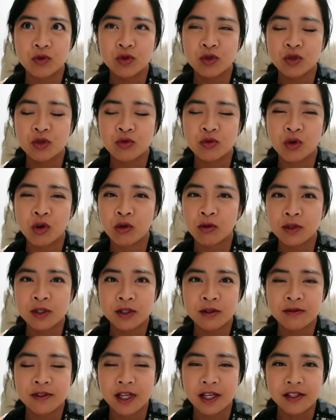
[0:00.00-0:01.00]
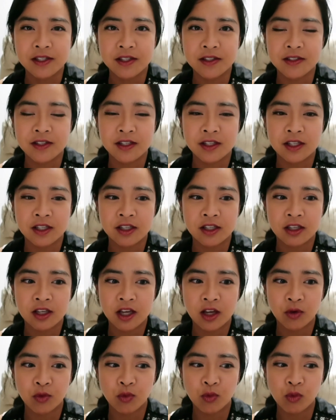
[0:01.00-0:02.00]
2 coats of Sassy Z
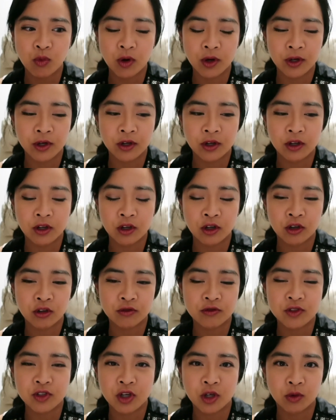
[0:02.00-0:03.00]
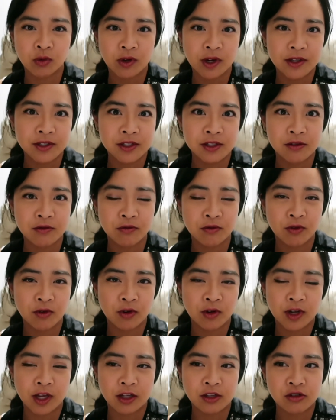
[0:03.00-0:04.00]
and 1 of Dawn Rising
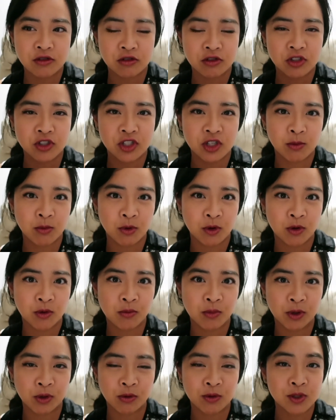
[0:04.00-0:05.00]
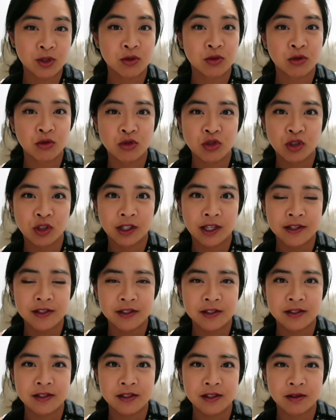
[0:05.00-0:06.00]
for an extra shimmer, but also
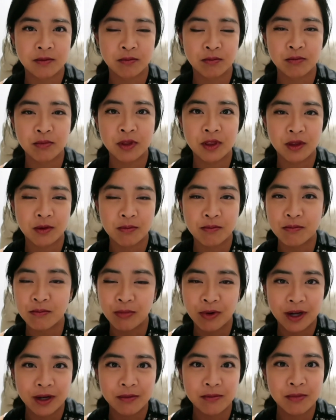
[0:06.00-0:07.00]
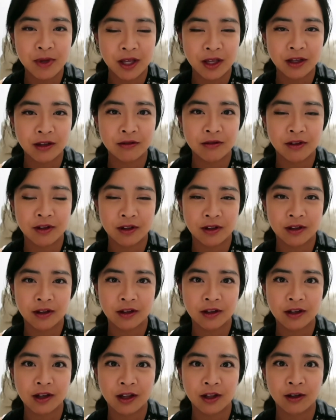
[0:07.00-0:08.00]
neutralizes the bright pink of
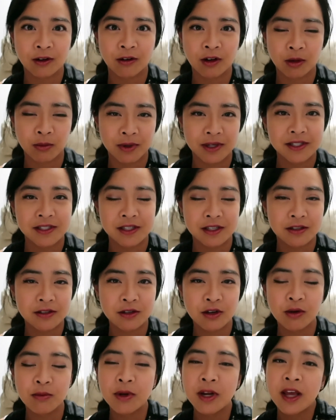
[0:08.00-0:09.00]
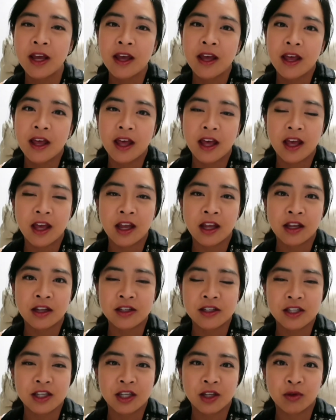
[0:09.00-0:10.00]
the color on my skin tone,
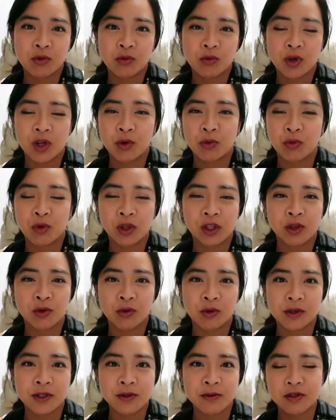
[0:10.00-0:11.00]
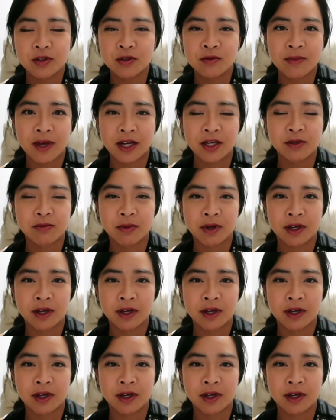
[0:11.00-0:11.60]
and it really works to match